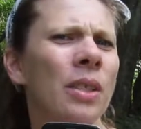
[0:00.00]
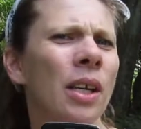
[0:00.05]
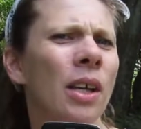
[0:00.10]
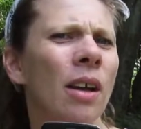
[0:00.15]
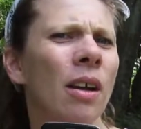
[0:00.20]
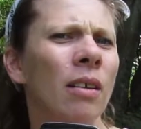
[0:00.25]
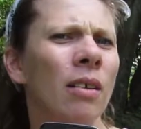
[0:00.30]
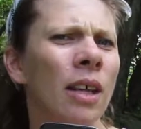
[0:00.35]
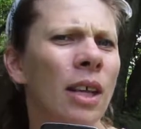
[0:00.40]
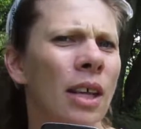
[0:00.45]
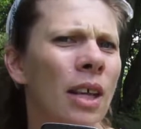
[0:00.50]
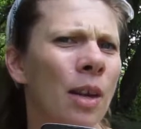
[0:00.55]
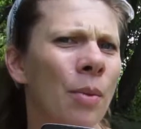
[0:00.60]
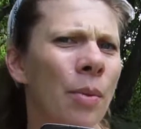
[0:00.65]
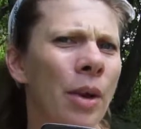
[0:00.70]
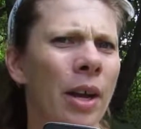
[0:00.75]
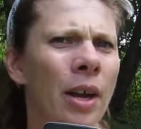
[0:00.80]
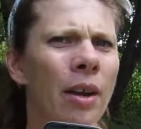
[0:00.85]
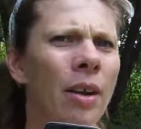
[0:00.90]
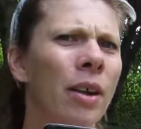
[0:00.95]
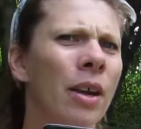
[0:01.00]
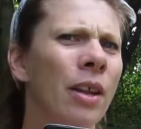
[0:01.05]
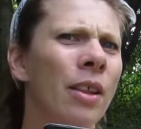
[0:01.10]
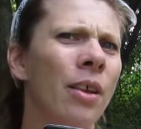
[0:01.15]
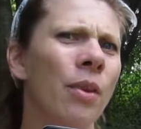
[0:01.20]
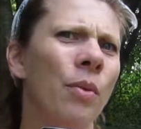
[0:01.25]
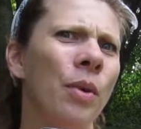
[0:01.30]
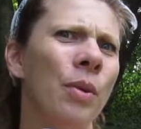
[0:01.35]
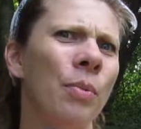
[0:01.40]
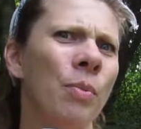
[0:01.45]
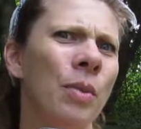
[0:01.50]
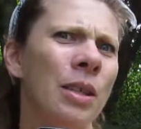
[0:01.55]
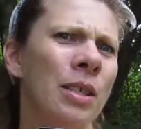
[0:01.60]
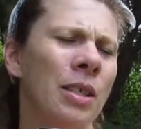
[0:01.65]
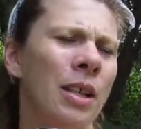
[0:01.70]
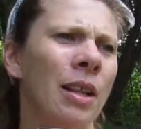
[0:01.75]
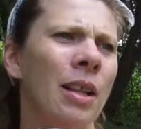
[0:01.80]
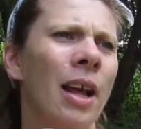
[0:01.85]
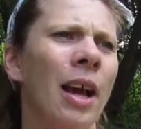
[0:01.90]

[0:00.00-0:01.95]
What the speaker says: a young lady in my area that went missing